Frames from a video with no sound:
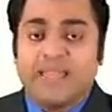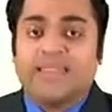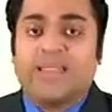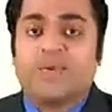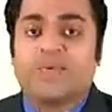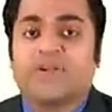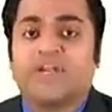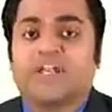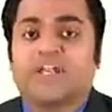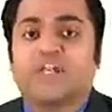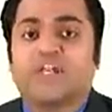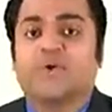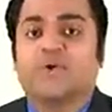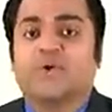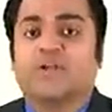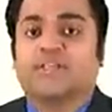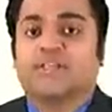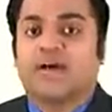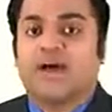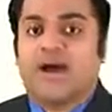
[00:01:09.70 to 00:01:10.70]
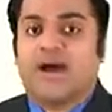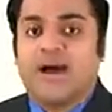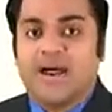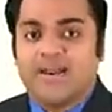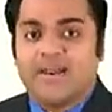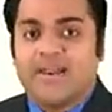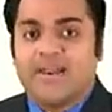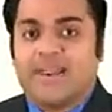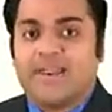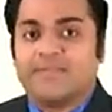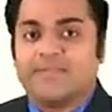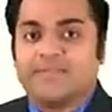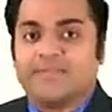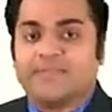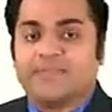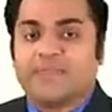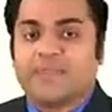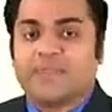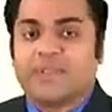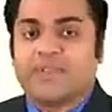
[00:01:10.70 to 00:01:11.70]
they would include the
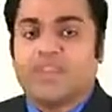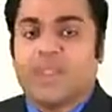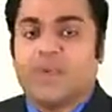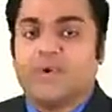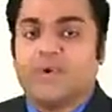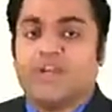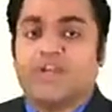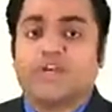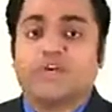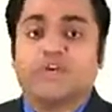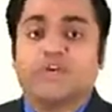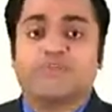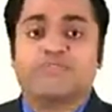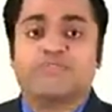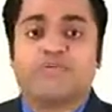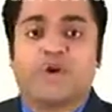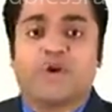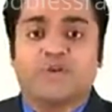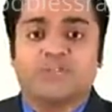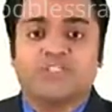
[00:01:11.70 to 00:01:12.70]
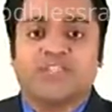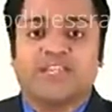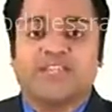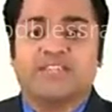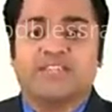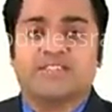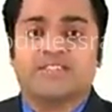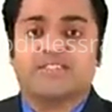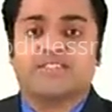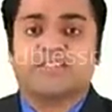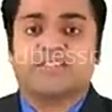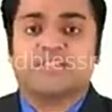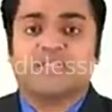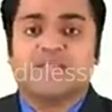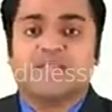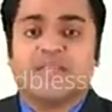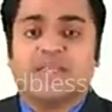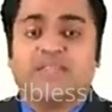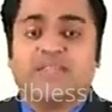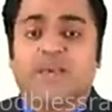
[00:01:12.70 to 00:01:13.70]
RNA, they would include proteins,
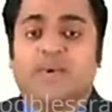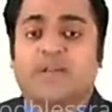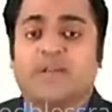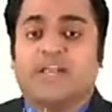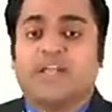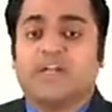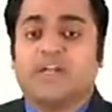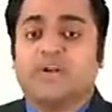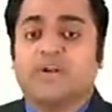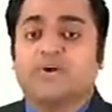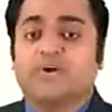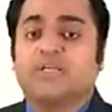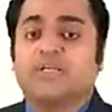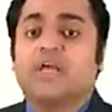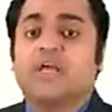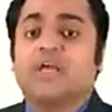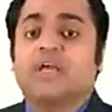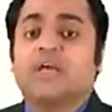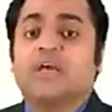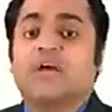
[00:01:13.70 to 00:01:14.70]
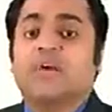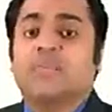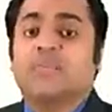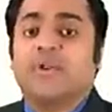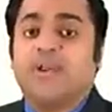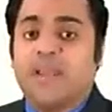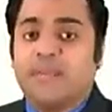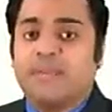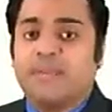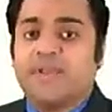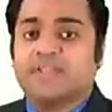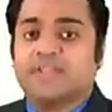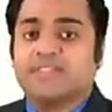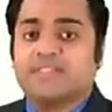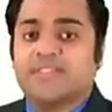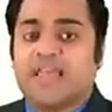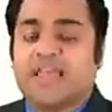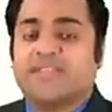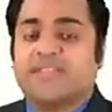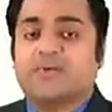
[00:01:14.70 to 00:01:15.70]
they would include
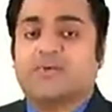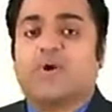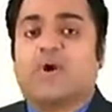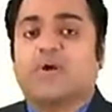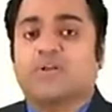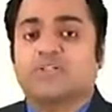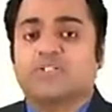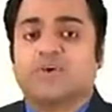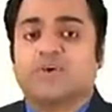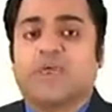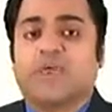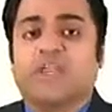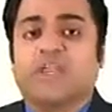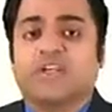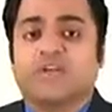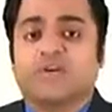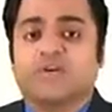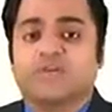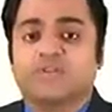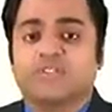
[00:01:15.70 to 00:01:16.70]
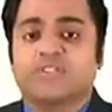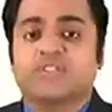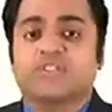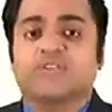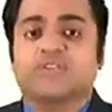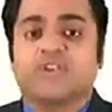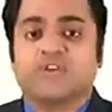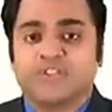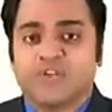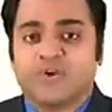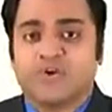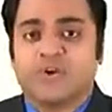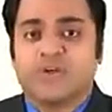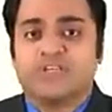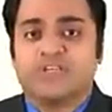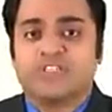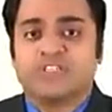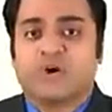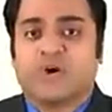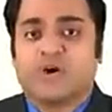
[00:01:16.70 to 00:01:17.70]
lipids, and they would also include
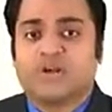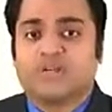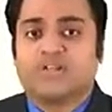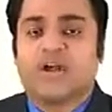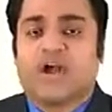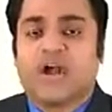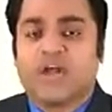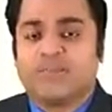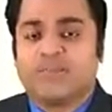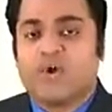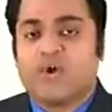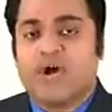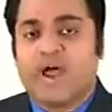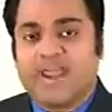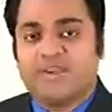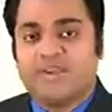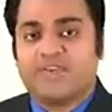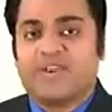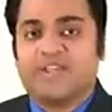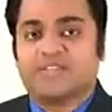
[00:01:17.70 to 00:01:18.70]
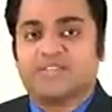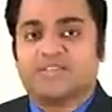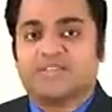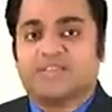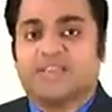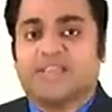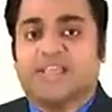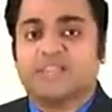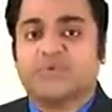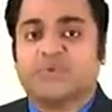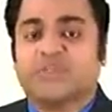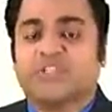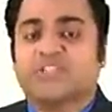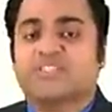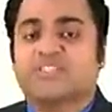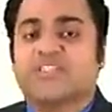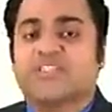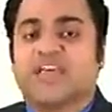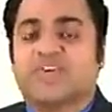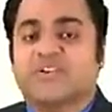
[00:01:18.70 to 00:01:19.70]
sugars or carbohydrates. These were the
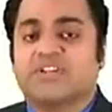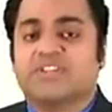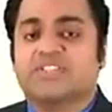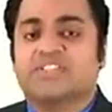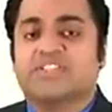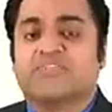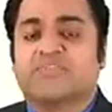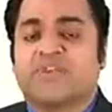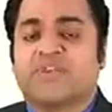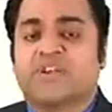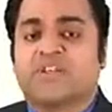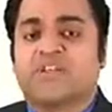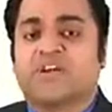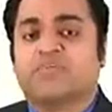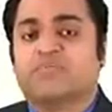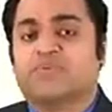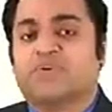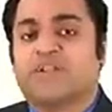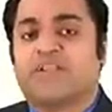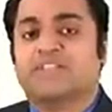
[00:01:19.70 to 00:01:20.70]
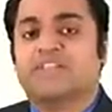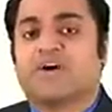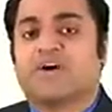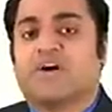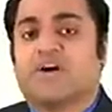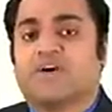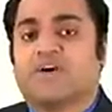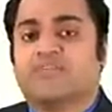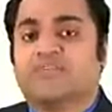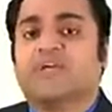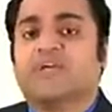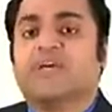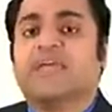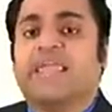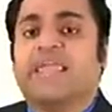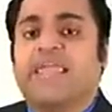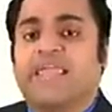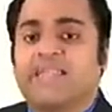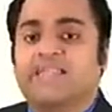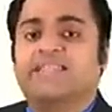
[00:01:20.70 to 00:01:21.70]
several different components of the
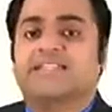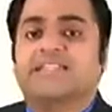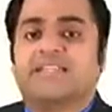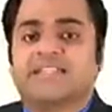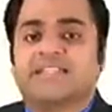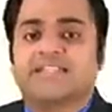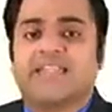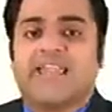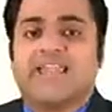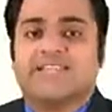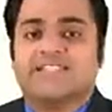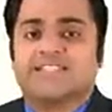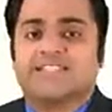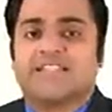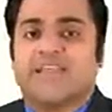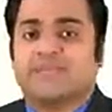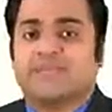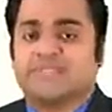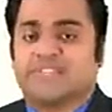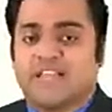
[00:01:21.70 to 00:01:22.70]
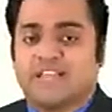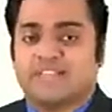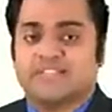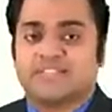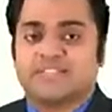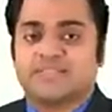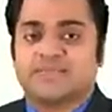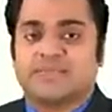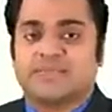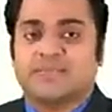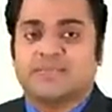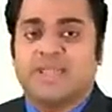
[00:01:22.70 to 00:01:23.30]
heat-killed S-type cells.